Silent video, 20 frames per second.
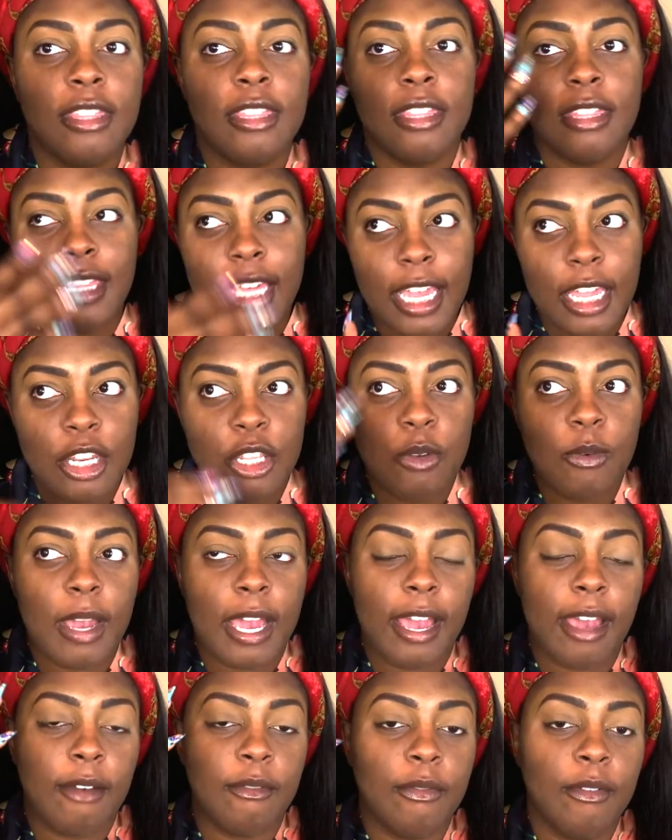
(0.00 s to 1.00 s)
then
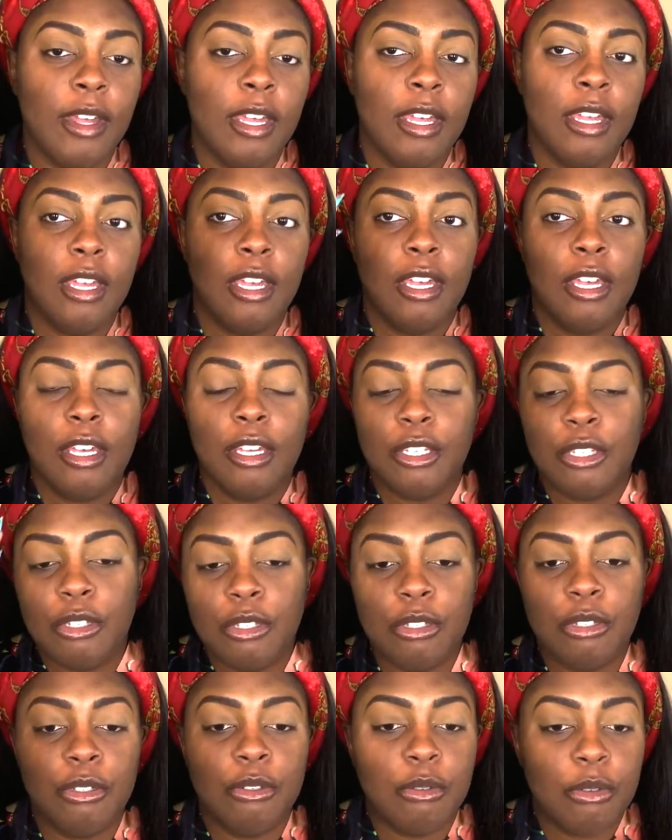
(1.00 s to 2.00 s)

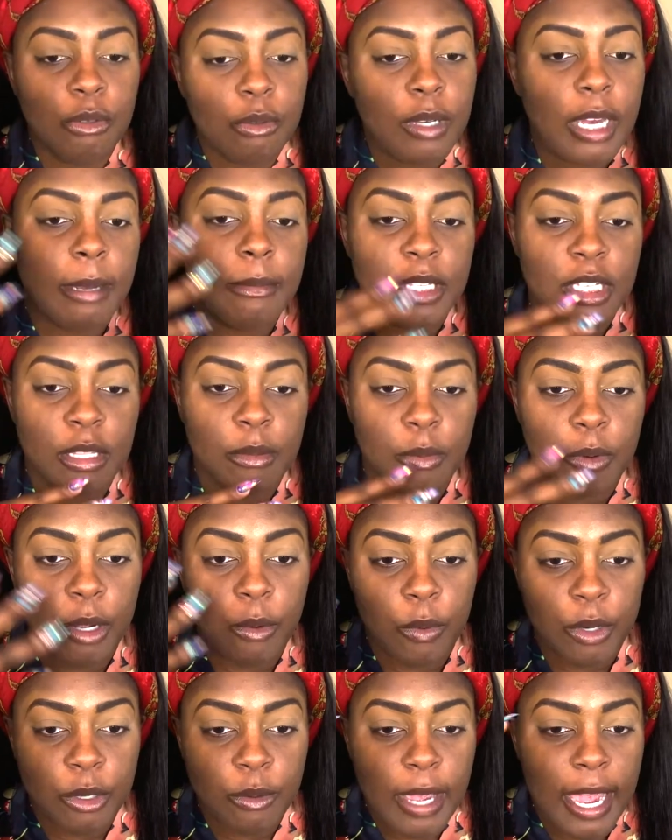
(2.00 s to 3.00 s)
you come to the point where
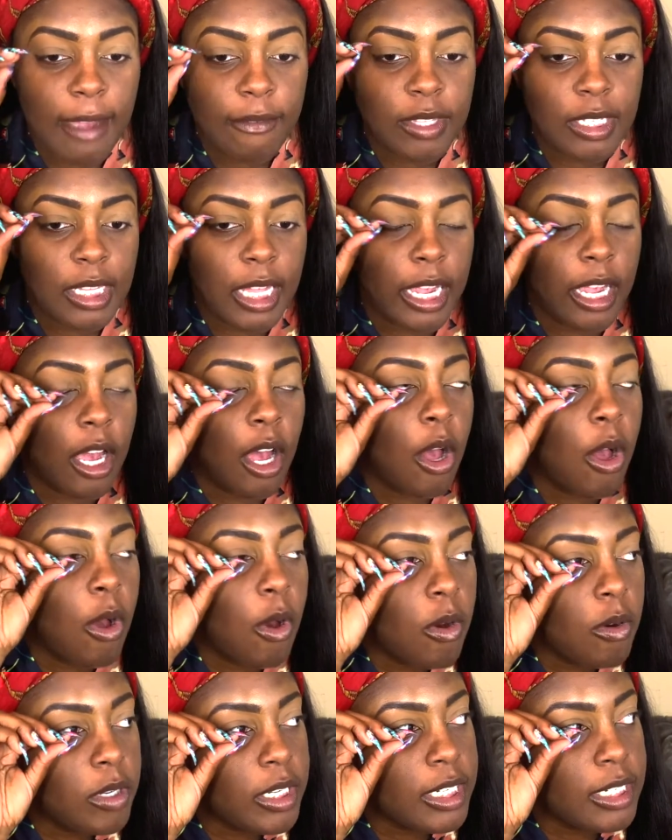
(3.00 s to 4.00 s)
you have to like
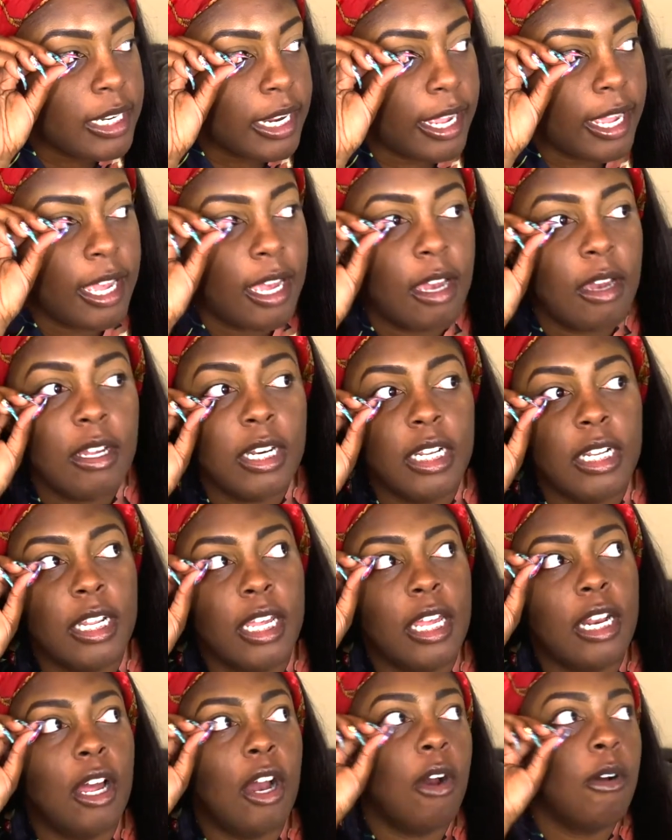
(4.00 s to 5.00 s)
hold it down, and then
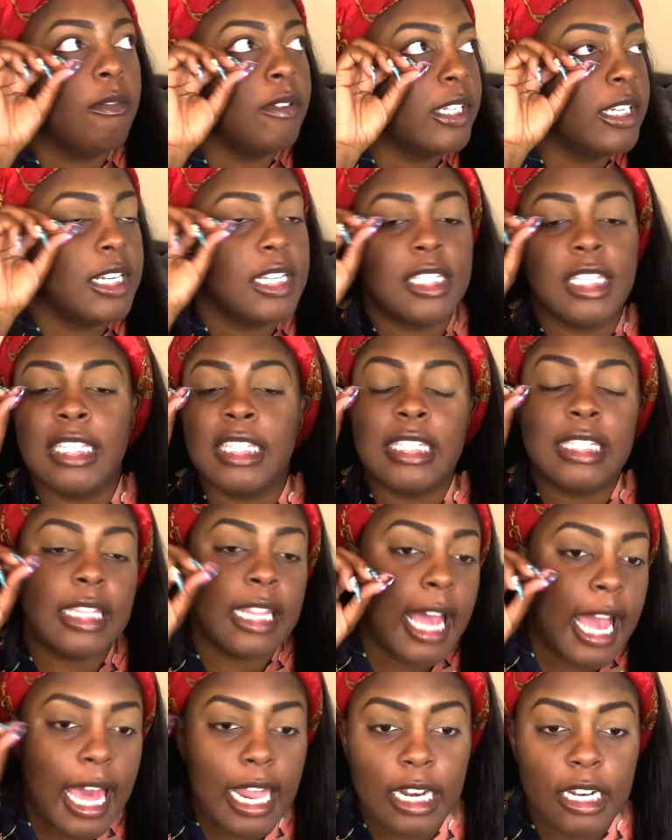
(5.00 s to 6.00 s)
hopefully it doesn't
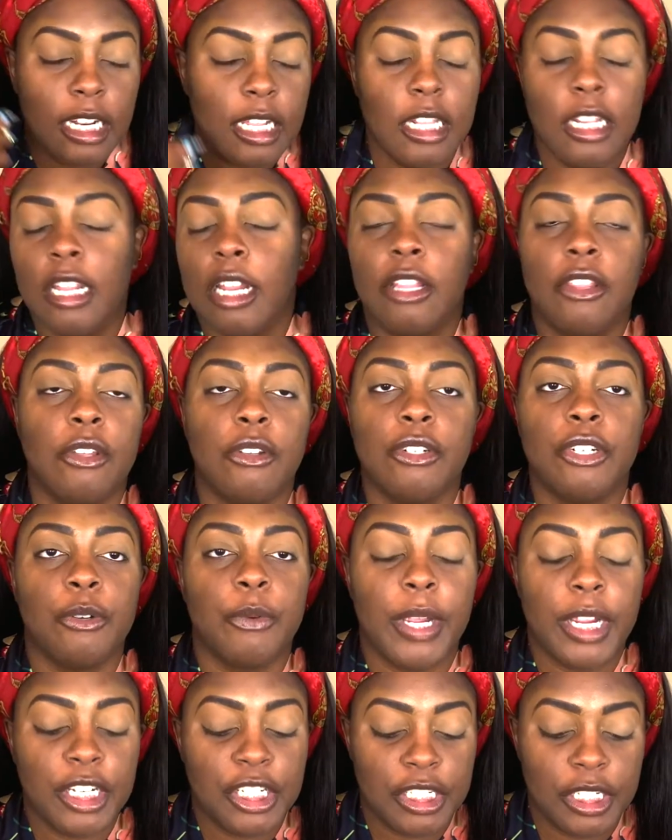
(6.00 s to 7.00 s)
slide in another
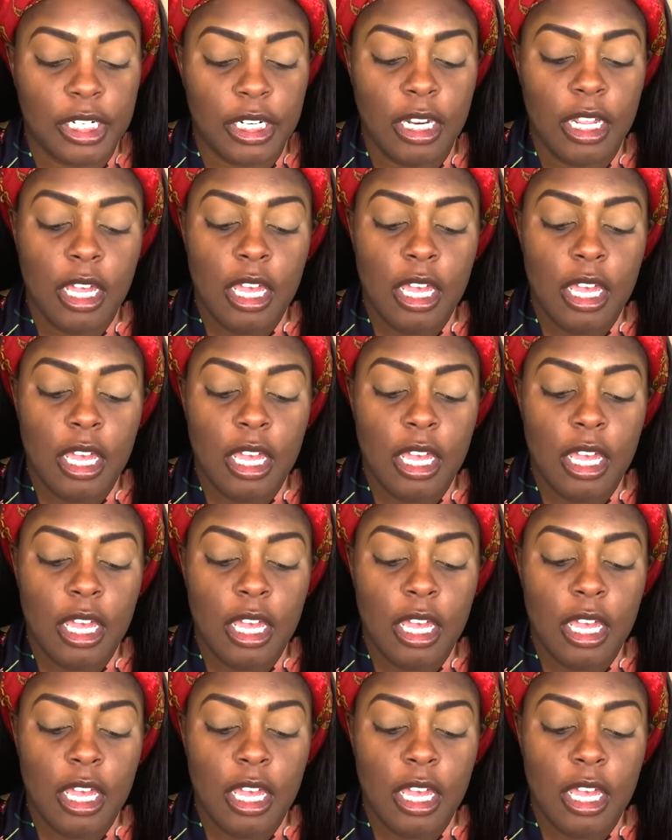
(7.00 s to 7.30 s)
direction.